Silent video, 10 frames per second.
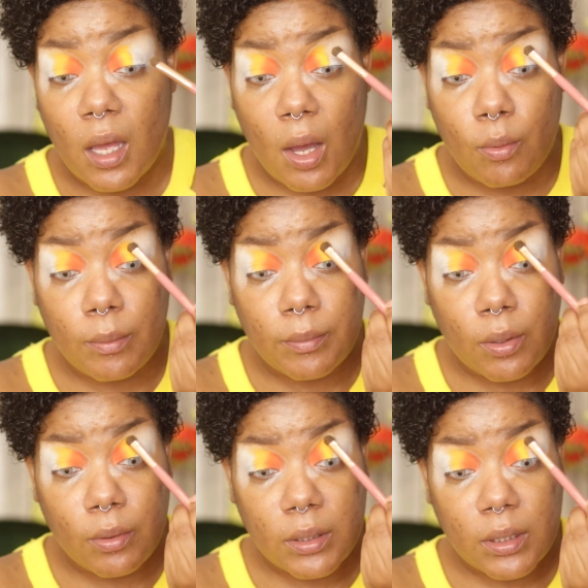I wouldn't be
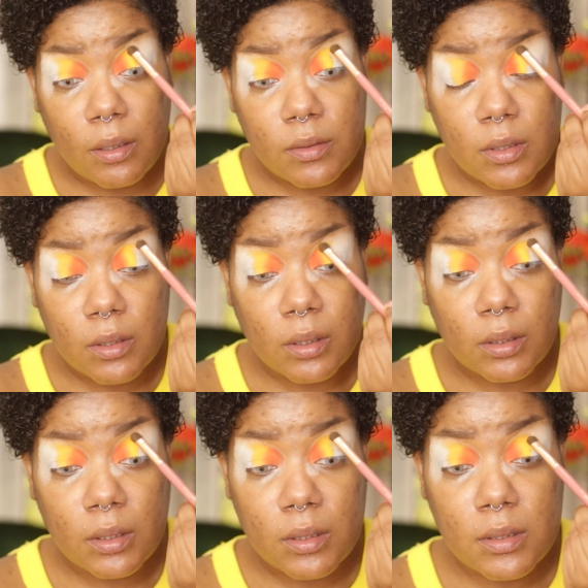going out the house looking
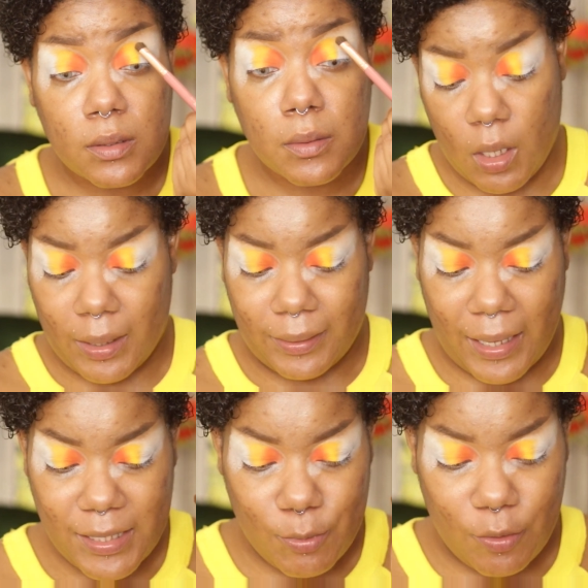like this.
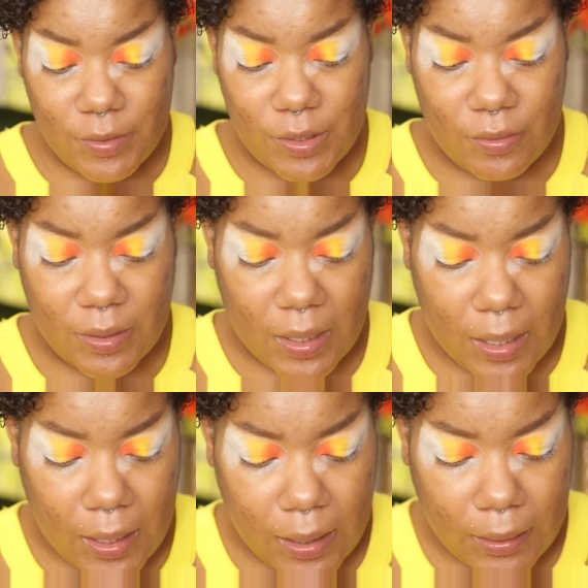Let's move into
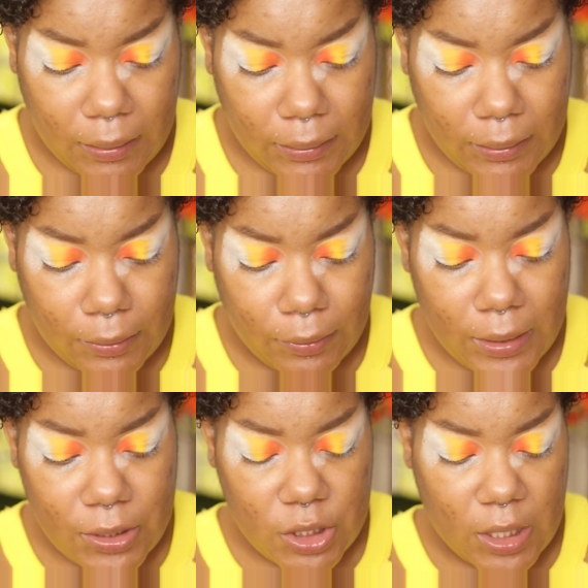the
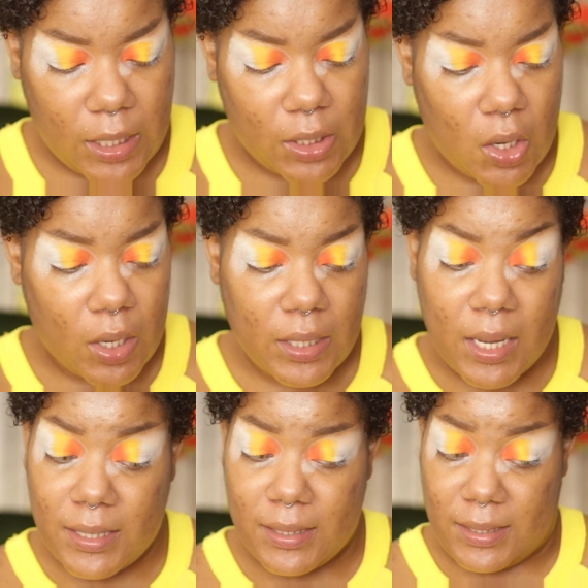green shade called
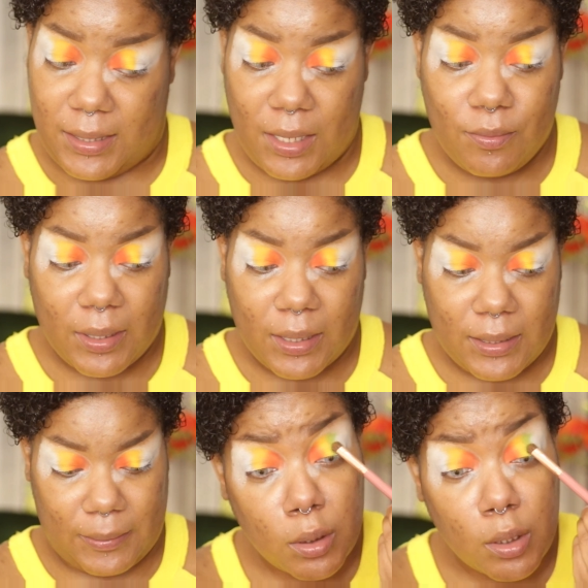
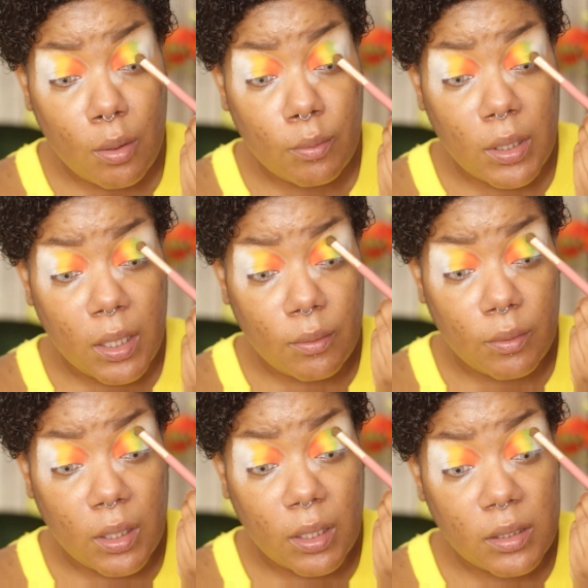Seaweed. Y'all, when
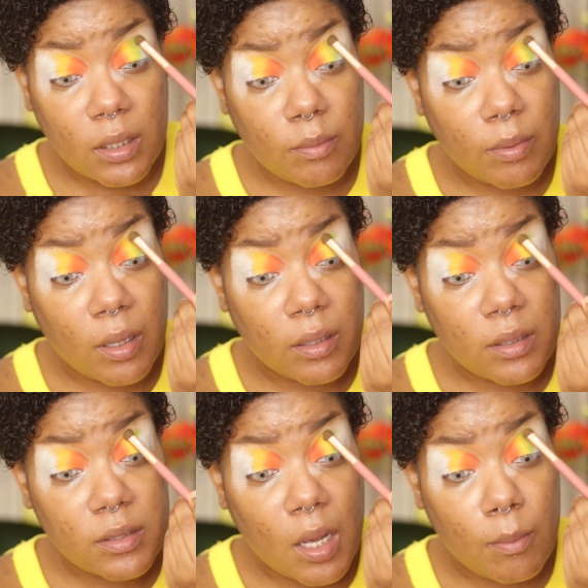I get done applying
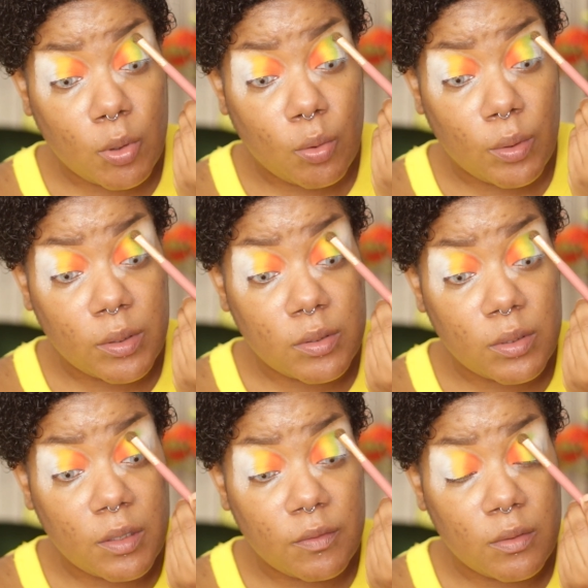this, I'm going to
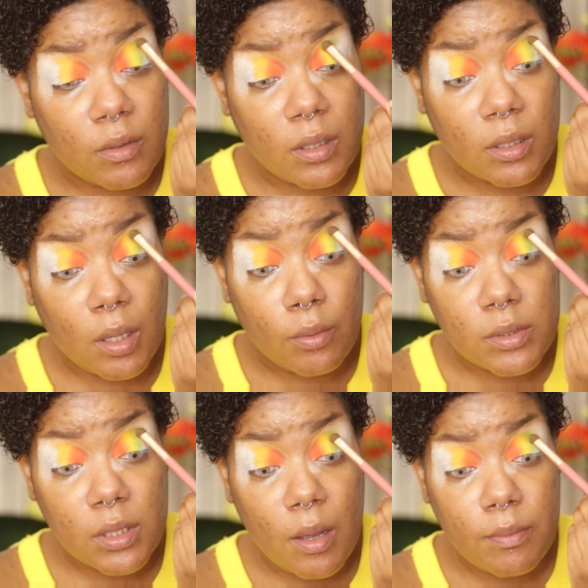give you a
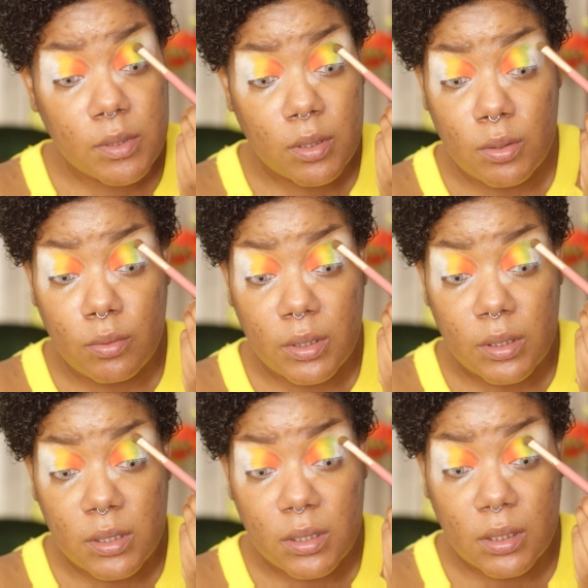close-up so you can
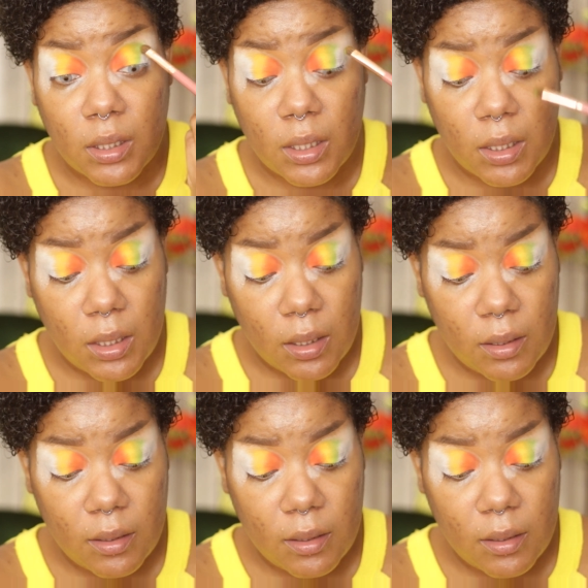see